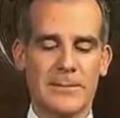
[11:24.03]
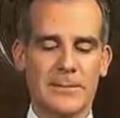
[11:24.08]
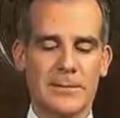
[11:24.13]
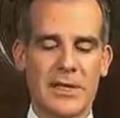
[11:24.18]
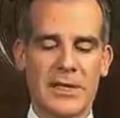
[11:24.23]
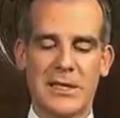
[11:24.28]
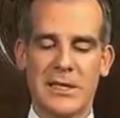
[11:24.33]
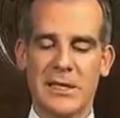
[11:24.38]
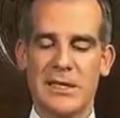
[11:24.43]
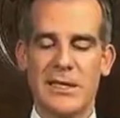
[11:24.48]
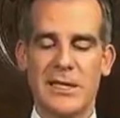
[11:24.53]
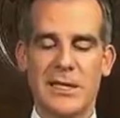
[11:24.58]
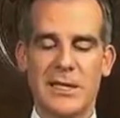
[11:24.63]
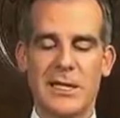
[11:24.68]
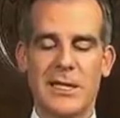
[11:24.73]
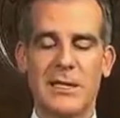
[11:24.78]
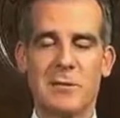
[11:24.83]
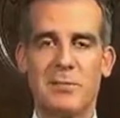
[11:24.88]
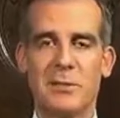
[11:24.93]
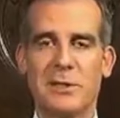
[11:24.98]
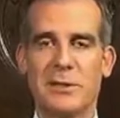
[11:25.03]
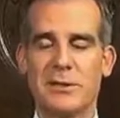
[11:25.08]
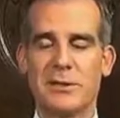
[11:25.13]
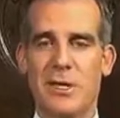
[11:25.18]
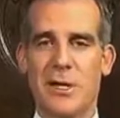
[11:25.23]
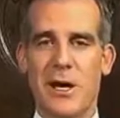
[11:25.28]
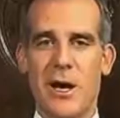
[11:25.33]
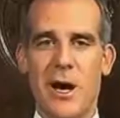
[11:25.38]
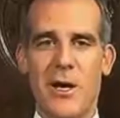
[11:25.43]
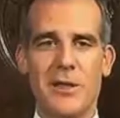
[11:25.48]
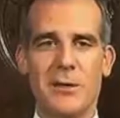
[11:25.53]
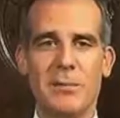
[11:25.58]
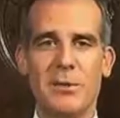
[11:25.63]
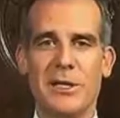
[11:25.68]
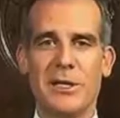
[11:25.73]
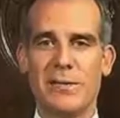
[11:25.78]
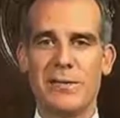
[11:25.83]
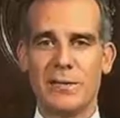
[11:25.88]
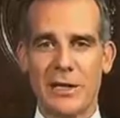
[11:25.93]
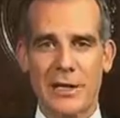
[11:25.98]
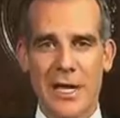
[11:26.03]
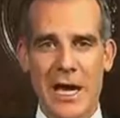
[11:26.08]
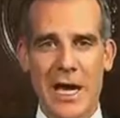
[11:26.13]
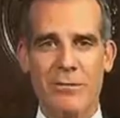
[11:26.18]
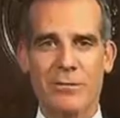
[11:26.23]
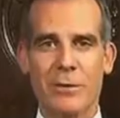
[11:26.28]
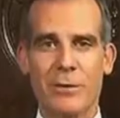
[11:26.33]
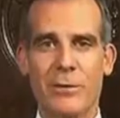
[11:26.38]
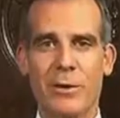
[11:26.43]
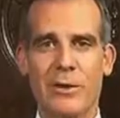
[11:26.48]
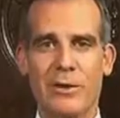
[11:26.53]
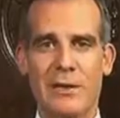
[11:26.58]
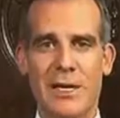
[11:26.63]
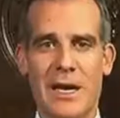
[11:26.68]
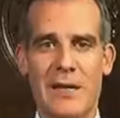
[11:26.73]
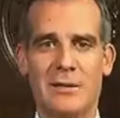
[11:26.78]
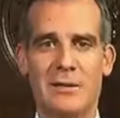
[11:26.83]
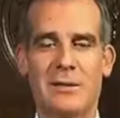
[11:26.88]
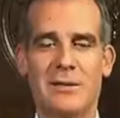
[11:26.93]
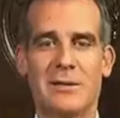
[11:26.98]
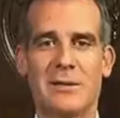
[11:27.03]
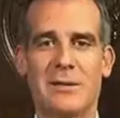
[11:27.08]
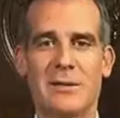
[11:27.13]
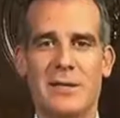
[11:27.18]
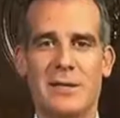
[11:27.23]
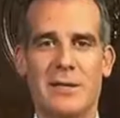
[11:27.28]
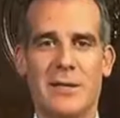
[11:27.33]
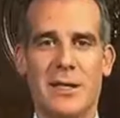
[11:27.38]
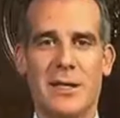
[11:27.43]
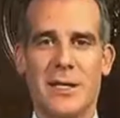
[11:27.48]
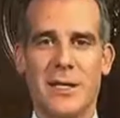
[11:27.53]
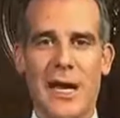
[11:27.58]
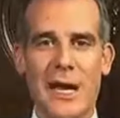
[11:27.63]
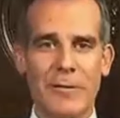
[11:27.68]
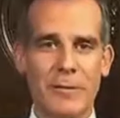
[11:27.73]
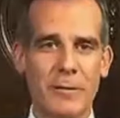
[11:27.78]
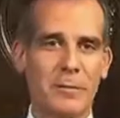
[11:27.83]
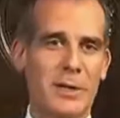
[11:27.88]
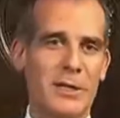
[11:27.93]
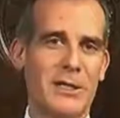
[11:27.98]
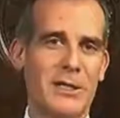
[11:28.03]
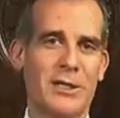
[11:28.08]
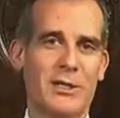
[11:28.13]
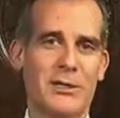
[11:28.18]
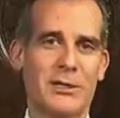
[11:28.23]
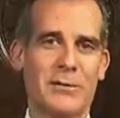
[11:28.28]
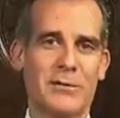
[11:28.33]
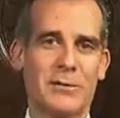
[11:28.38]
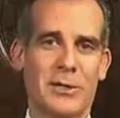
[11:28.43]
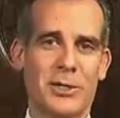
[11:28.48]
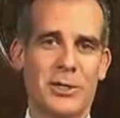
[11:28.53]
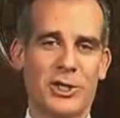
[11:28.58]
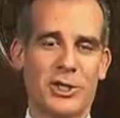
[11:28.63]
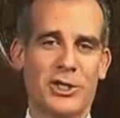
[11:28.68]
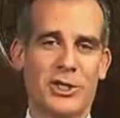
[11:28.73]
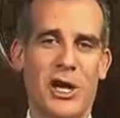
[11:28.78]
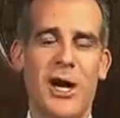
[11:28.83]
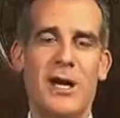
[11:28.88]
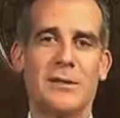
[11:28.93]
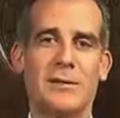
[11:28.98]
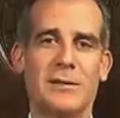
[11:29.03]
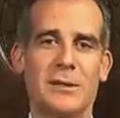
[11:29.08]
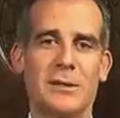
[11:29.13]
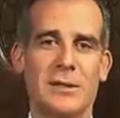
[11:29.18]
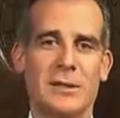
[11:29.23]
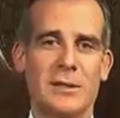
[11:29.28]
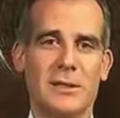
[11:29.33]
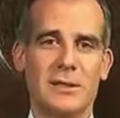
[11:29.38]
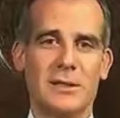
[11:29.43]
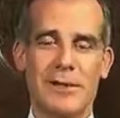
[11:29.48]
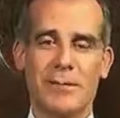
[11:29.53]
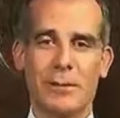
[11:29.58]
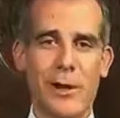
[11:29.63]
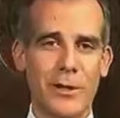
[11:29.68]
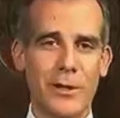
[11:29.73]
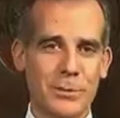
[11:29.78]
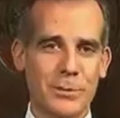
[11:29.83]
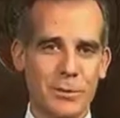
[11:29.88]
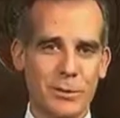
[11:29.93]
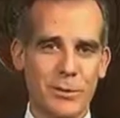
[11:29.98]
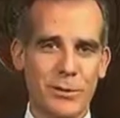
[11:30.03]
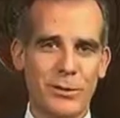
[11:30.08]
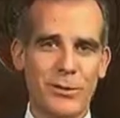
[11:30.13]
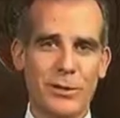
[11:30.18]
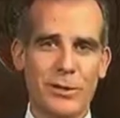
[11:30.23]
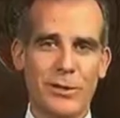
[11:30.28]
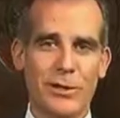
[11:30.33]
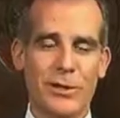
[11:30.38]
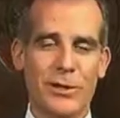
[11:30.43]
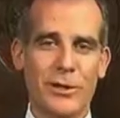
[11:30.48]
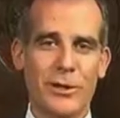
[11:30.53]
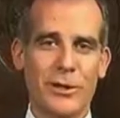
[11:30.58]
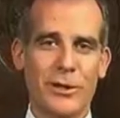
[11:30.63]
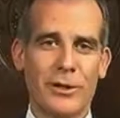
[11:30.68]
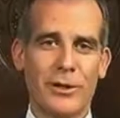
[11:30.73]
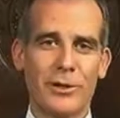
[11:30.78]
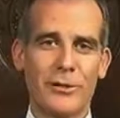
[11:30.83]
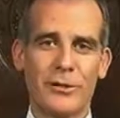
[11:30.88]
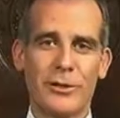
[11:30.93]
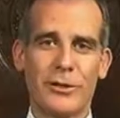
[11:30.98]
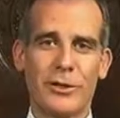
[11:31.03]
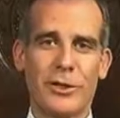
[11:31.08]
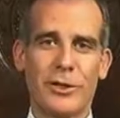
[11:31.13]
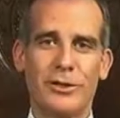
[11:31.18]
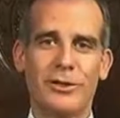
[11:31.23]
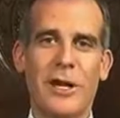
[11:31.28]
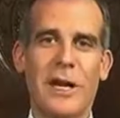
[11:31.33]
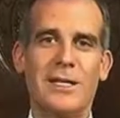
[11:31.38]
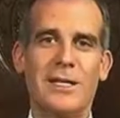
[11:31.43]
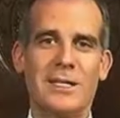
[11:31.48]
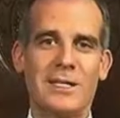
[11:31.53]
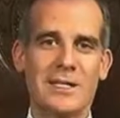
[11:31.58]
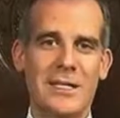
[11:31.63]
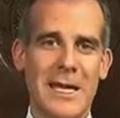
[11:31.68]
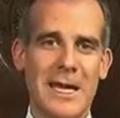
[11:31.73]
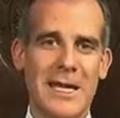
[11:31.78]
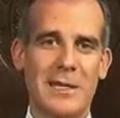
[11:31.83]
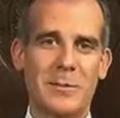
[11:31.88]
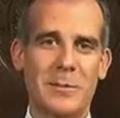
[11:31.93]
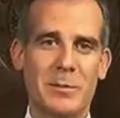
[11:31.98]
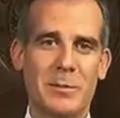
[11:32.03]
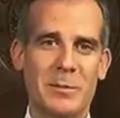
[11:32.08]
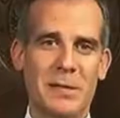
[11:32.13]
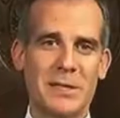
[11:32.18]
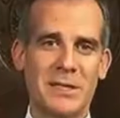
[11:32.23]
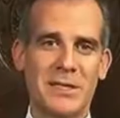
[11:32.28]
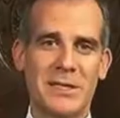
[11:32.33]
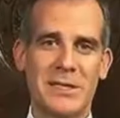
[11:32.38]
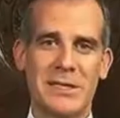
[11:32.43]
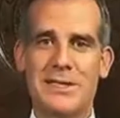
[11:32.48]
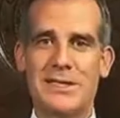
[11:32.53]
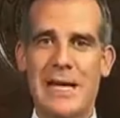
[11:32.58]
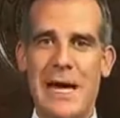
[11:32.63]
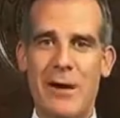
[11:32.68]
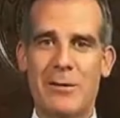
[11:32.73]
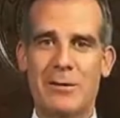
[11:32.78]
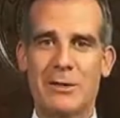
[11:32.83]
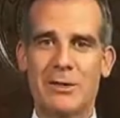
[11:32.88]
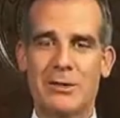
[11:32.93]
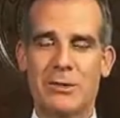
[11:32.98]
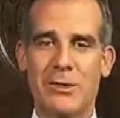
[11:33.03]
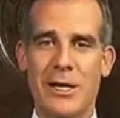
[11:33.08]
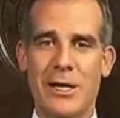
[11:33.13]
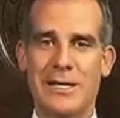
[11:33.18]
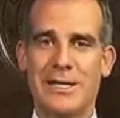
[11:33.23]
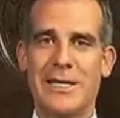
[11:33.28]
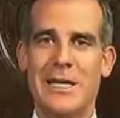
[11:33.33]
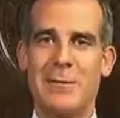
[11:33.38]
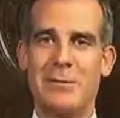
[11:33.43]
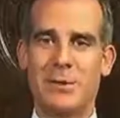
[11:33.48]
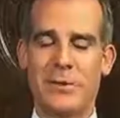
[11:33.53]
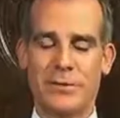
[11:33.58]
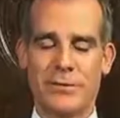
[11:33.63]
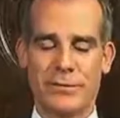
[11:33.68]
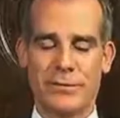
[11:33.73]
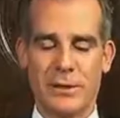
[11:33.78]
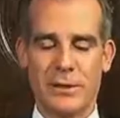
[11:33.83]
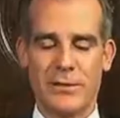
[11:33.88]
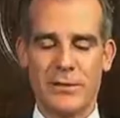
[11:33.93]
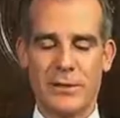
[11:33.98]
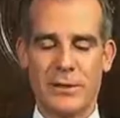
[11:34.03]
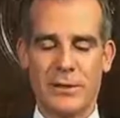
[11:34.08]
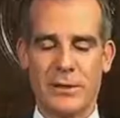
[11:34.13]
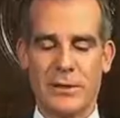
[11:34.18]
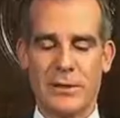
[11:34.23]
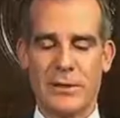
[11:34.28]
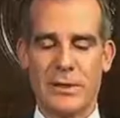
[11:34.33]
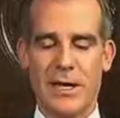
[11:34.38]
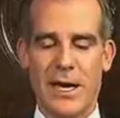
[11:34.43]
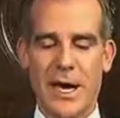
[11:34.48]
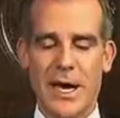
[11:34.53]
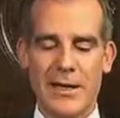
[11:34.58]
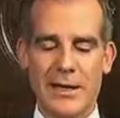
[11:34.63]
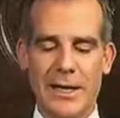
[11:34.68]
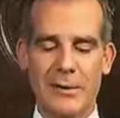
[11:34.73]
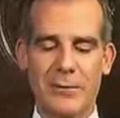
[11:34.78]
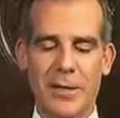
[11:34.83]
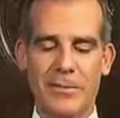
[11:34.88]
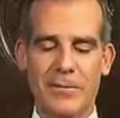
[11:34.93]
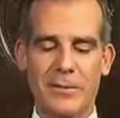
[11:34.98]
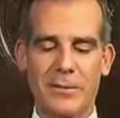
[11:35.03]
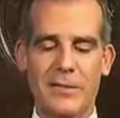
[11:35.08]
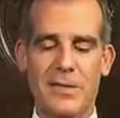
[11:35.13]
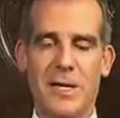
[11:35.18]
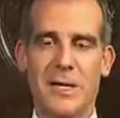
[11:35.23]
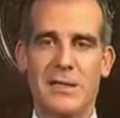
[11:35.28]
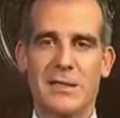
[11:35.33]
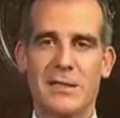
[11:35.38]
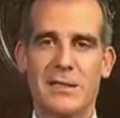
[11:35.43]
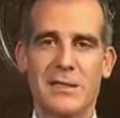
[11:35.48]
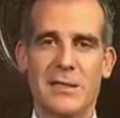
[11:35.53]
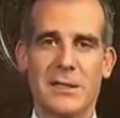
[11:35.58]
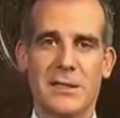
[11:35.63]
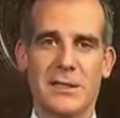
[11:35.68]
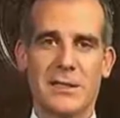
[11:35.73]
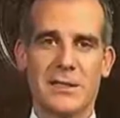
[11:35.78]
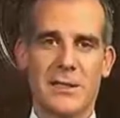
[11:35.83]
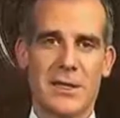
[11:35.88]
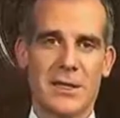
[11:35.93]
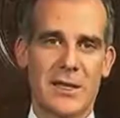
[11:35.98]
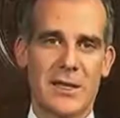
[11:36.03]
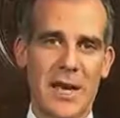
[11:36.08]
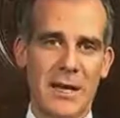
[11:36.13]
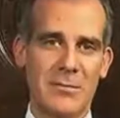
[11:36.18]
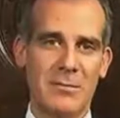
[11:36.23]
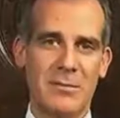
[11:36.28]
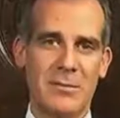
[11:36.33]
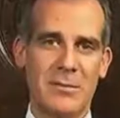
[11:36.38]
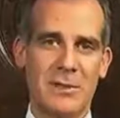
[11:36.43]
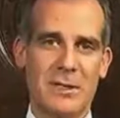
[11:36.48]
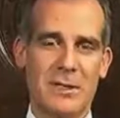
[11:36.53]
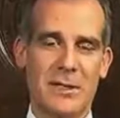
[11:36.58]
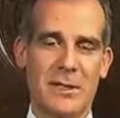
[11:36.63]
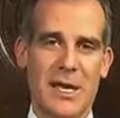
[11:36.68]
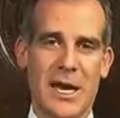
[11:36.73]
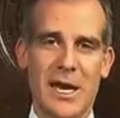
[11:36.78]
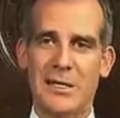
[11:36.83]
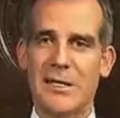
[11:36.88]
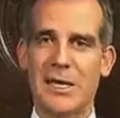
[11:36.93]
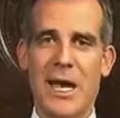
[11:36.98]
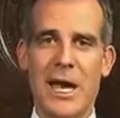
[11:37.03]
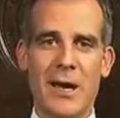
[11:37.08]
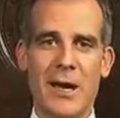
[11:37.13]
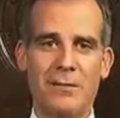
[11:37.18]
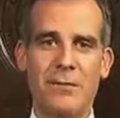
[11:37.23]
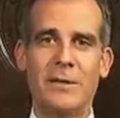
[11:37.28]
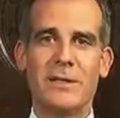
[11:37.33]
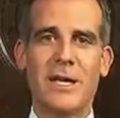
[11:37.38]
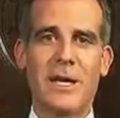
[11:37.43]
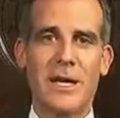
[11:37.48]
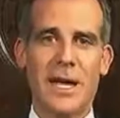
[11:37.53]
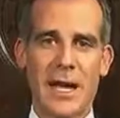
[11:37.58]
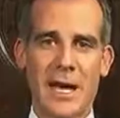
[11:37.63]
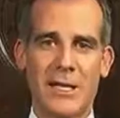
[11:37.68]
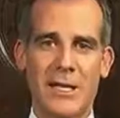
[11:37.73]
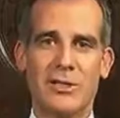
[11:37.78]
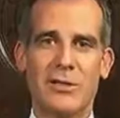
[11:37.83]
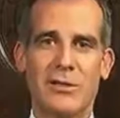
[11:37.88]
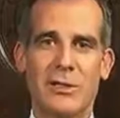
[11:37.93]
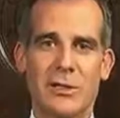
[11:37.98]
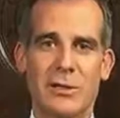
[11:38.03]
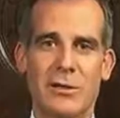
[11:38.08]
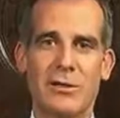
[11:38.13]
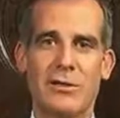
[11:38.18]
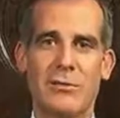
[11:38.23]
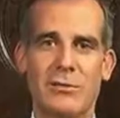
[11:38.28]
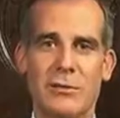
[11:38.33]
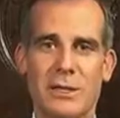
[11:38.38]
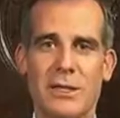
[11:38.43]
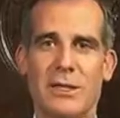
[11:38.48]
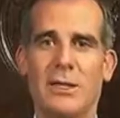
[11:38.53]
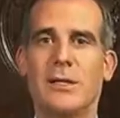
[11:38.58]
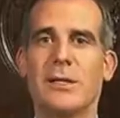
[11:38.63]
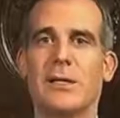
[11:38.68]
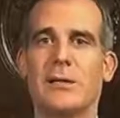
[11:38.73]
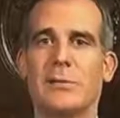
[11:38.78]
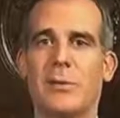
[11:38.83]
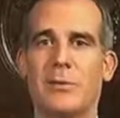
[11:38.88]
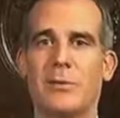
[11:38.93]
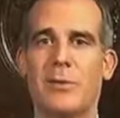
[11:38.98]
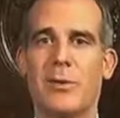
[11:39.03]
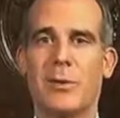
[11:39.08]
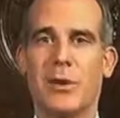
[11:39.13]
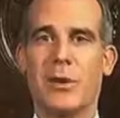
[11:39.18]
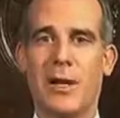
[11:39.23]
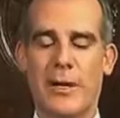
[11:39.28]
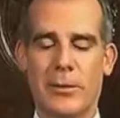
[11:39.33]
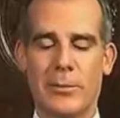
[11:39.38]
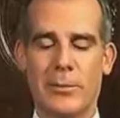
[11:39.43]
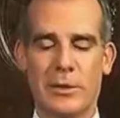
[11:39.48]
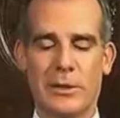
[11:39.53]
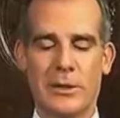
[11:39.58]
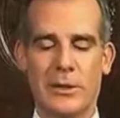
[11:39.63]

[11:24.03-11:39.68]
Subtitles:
In a city that's built on the belief that everyone counts and that everybody deserves a shot, to every entrepreneur who's tried to stand up a business and now is trying to keep it afloat, LA Represents to them and to everyday Angelenos who need a little bit more help,